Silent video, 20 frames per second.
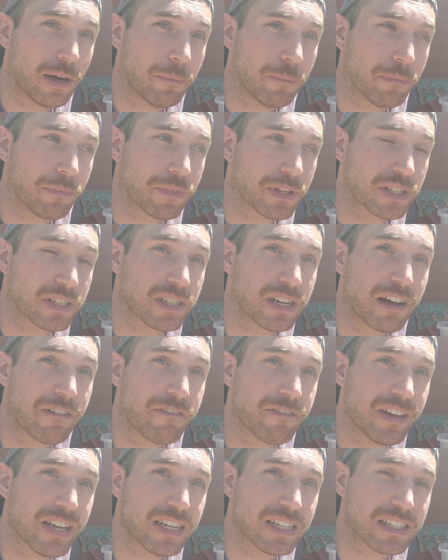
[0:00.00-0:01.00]
the
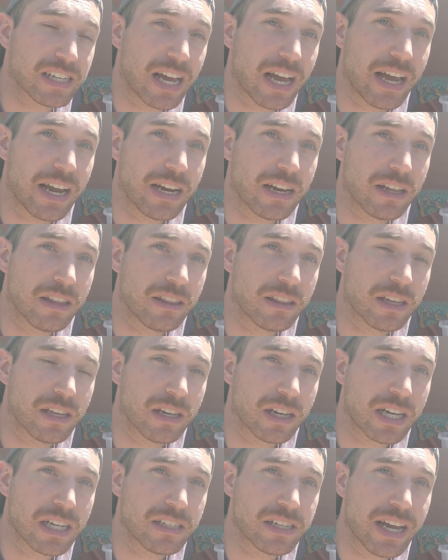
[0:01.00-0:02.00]
stuff inside the
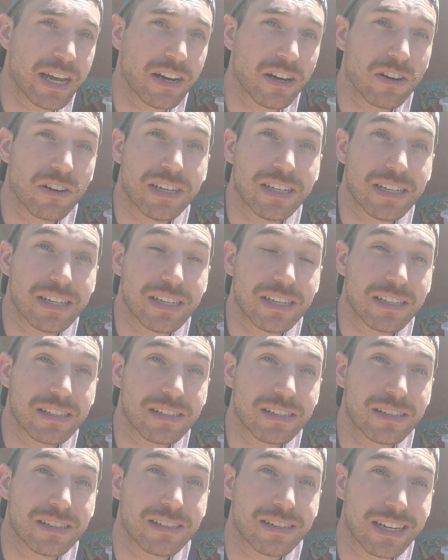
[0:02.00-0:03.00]
container
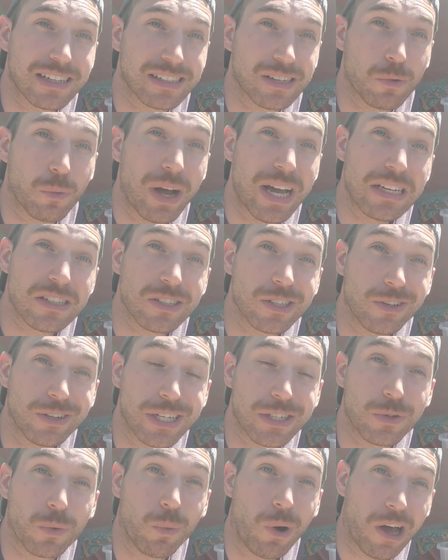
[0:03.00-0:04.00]
is nice and wet, so you'll
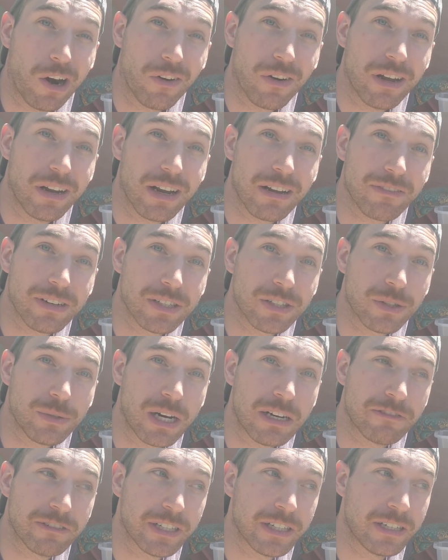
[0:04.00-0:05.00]
need to water it every so
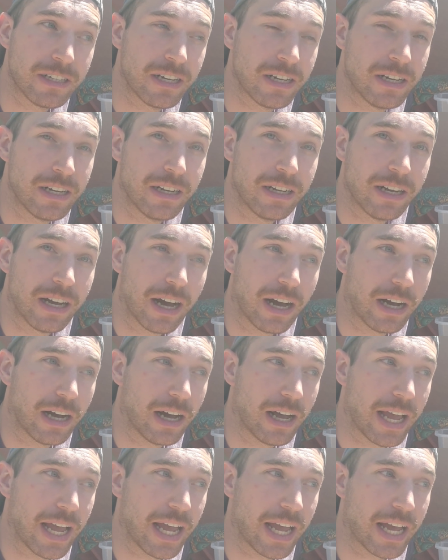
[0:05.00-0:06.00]
often.
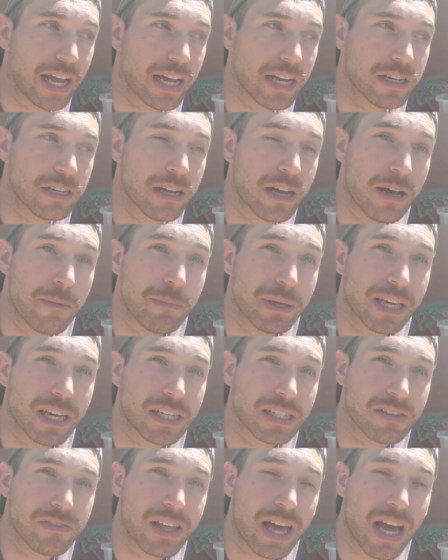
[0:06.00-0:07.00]
And
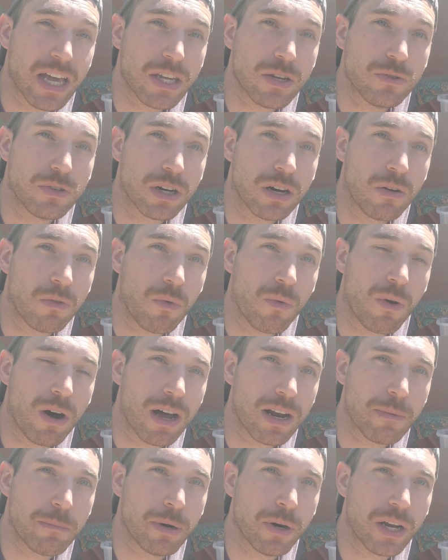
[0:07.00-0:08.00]
because of that, you don't
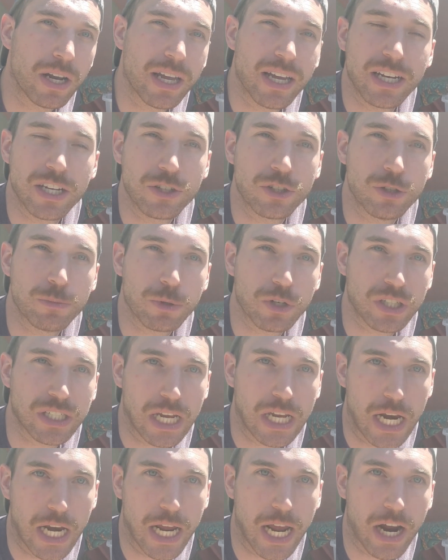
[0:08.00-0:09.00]
want to put it in a super
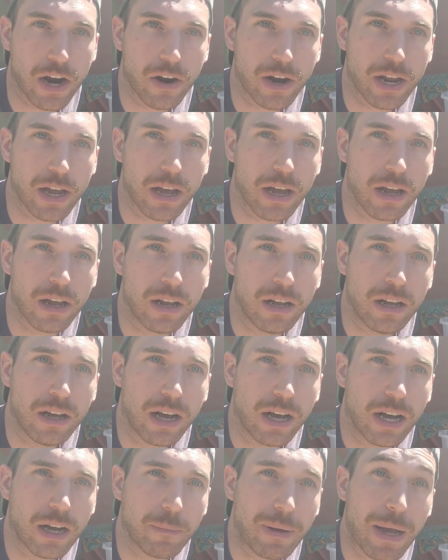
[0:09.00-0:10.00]
sunny area.
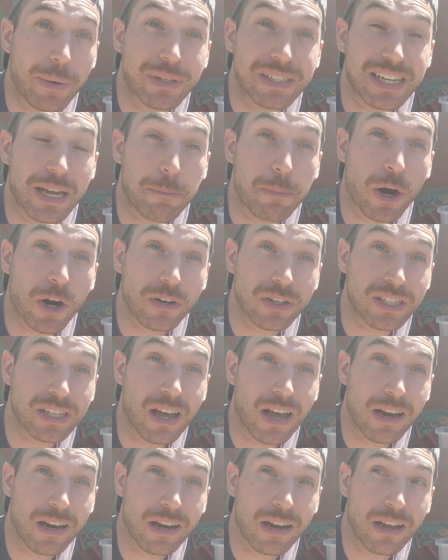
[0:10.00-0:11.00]
I would say part
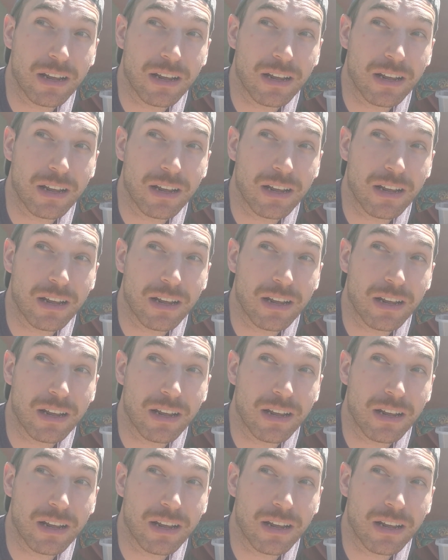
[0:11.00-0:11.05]
sun,